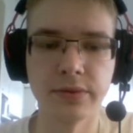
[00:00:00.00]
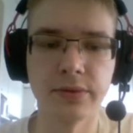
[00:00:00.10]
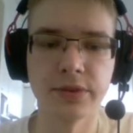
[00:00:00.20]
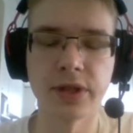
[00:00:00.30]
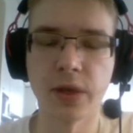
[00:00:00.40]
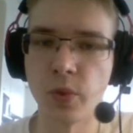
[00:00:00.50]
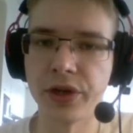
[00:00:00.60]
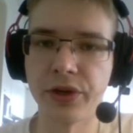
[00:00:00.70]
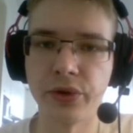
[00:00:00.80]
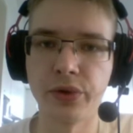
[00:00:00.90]
somewhat
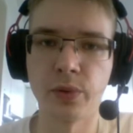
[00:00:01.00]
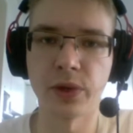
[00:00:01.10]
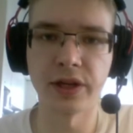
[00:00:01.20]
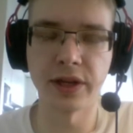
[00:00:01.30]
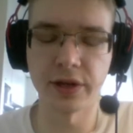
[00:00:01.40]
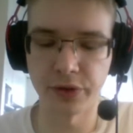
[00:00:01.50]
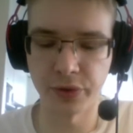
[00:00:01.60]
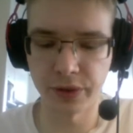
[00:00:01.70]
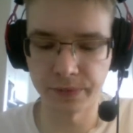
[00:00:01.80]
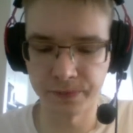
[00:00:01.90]
good what they are
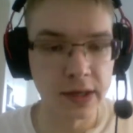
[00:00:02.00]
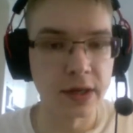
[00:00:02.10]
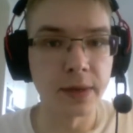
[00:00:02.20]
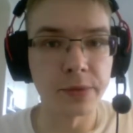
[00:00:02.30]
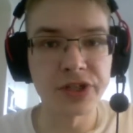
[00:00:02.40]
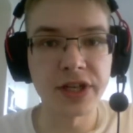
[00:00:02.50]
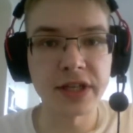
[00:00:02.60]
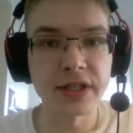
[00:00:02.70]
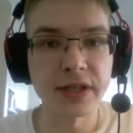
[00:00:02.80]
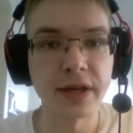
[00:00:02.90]
doing. Number
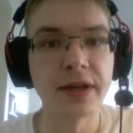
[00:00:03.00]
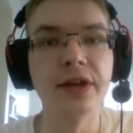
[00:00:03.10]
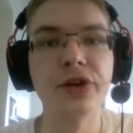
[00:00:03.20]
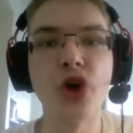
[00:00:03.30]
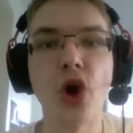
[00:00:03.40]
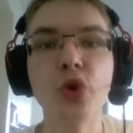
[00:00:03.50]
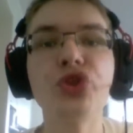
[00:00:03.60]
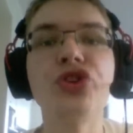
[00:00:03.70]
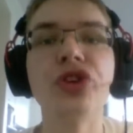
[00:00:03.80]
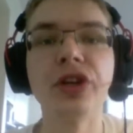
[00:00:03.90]
6,
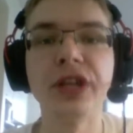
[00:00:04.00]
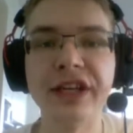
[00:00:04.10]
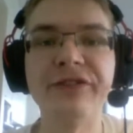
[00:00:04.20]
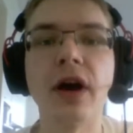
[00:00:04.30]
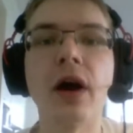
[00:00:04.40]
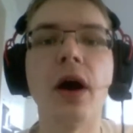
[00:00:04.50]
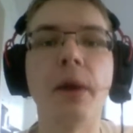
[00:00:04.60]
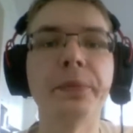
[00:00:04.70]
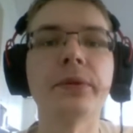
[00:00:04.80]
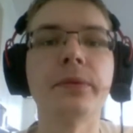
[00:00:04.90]
don't give up.
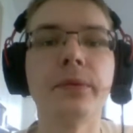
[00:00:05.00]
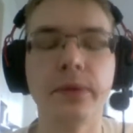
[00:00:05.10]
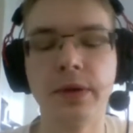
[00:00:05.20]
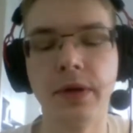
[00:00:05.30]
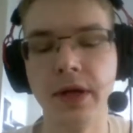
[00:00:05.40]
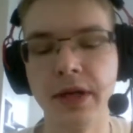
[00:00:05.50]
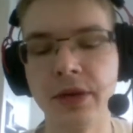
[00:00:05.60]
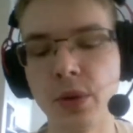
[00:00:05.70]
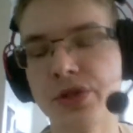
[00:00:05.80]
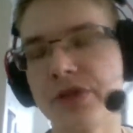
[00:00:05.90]

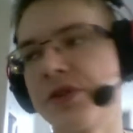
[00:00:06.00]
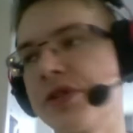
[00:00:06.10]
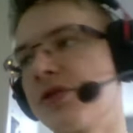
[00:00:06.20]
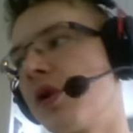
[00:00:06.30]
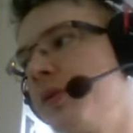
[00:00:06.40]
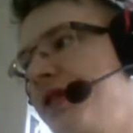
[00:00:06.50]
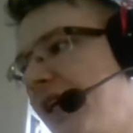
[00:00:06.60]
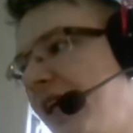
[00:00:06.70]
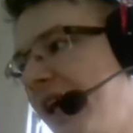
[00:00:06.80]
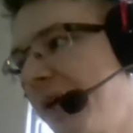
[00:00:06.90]
Heroes of the Storm is a
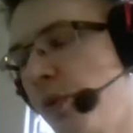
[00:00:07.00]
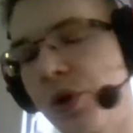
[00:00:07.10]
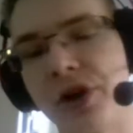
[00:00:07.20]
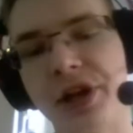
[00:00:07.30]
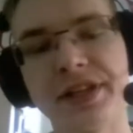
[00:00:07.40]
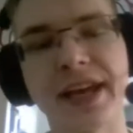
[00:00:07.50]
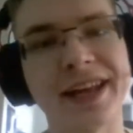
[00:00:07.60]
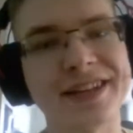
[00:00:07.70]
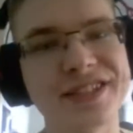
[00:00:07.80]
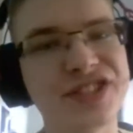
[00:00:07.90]
game where it
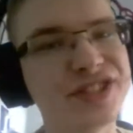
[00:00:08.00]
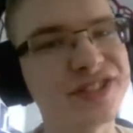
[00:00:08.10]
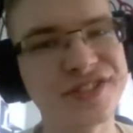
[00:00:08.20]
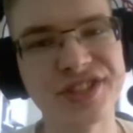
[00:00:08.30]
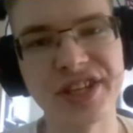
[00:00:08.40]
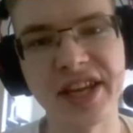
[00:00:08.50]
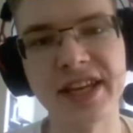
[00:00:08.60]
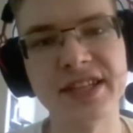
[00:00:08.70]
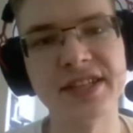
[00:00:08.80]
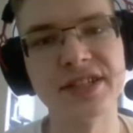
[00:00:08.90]
can
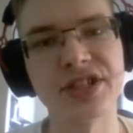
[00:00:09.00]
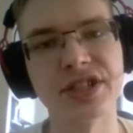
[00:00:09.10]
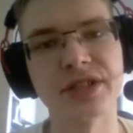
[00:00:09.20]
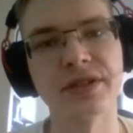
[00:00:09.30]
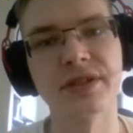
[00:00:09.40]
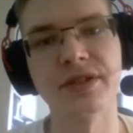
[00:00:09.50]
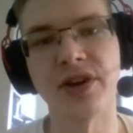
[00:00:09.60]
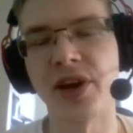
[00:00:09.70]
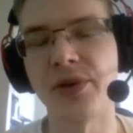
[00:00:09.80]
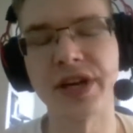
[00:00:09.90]
change
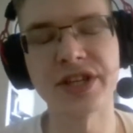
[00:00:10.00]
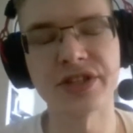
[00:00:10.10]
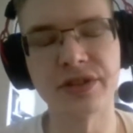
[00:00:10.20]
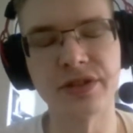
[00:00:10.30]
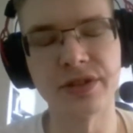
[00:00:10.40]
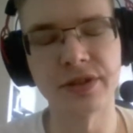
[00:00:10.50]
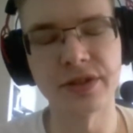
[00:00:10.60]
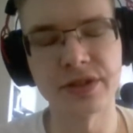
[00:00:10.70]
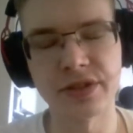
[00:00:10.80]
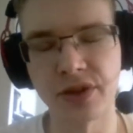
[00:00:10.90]
direction
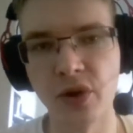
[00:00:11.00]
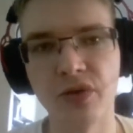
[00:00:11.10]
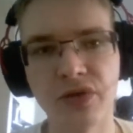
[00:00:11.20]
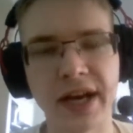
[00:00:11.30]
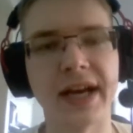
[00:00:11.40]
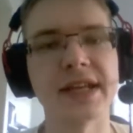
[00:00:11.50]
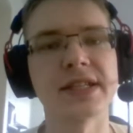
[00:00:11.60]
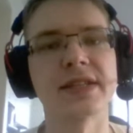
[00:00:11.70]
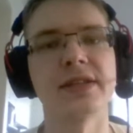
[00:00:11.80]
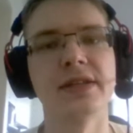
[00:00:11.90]
so
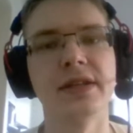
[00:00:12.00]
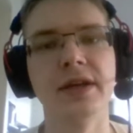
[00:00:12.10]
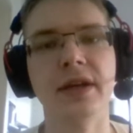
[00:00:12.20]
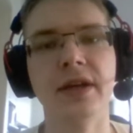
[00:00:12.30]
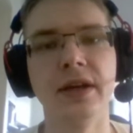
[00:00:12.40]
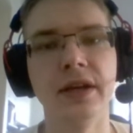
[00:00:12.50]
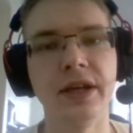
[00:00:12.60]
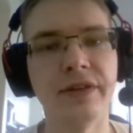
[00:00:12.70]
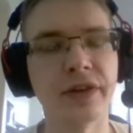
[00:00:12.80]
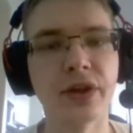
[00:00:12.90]
fast.
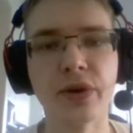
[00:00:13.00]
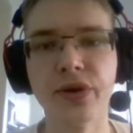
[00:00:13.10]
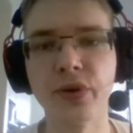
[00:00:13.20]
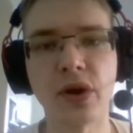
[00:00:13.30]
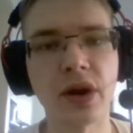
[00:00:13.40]
Even though you